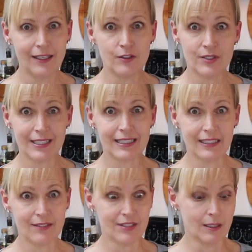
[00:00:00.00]
You stick the
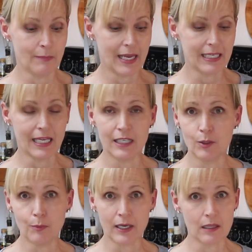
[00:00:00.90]
leaves in a baggie and
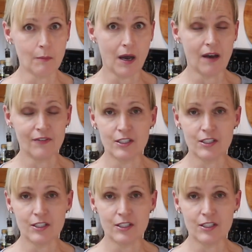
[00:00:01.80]
you break them off